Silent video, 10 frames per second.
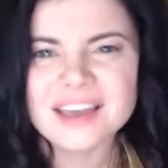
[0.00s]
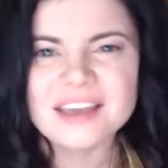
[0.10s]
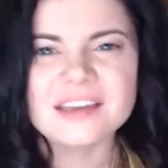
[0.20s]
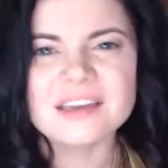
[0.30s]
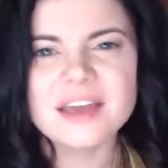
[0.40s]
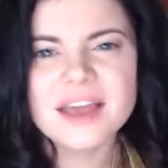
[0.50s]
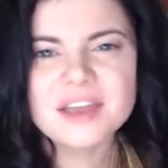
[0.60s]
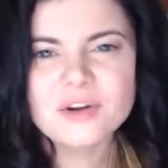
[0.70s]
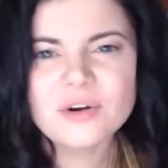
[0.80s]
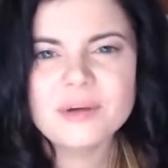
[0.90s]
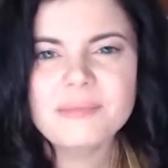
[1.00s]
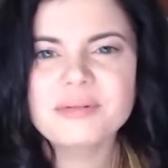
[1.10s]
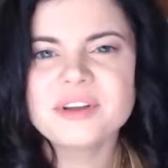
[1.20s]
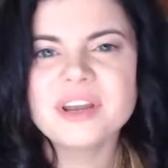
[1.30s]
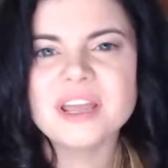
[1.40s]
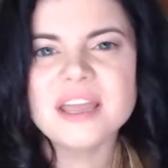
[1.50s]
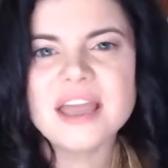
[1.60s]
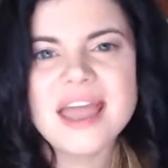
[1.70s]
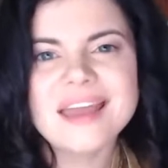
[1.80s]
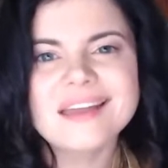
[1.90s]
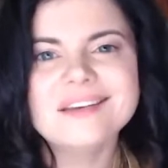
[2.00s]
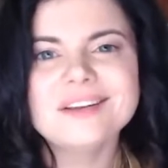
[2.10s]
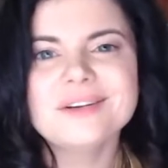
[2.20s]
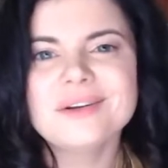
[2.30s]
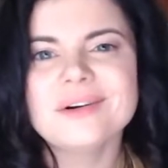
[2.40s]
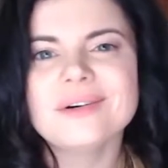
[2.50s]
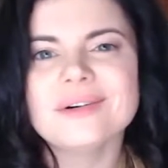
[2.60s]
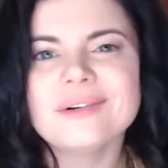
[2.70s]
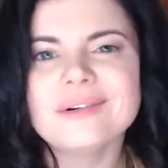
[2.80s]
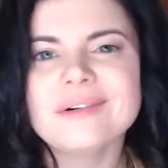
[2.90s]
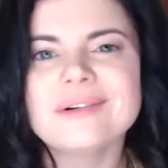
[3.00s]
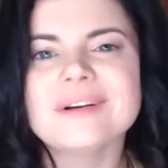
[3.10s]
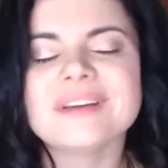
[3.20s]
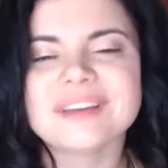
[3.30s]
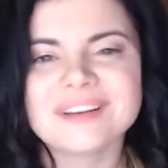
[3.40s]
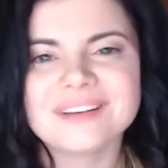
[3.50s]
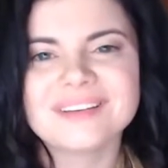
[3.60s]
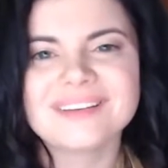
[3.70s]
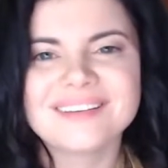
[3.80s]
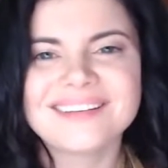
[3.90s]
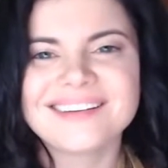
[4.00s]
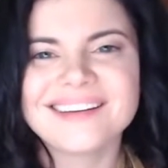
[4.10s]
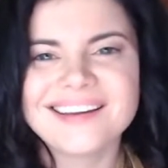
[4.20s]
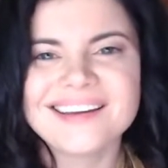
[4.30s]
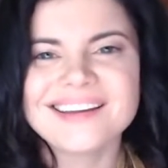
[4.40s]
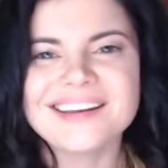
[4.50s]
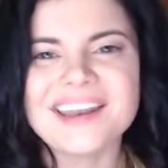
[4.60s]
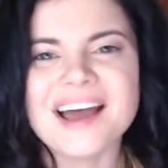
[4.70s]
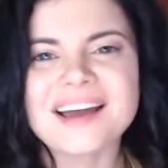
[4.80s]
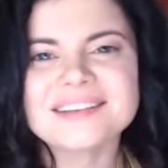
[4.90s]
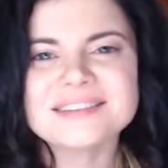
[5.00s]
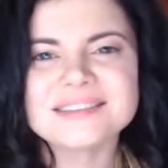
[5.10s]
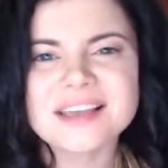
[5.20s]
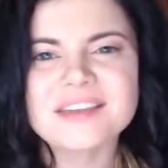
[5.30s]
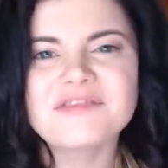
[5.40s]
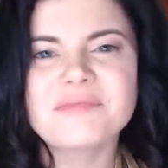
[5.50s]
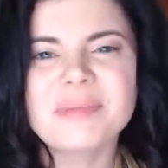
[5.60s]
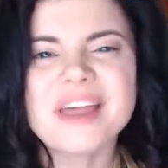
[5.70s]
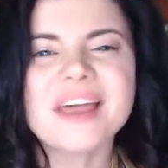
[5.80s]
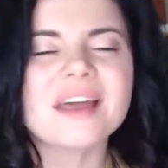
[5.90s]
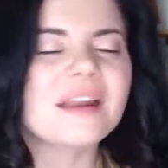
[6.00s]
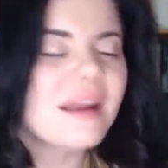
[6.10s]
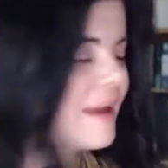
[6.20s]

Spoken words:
Yeah, you're pretty and you know it. Not a safe bet.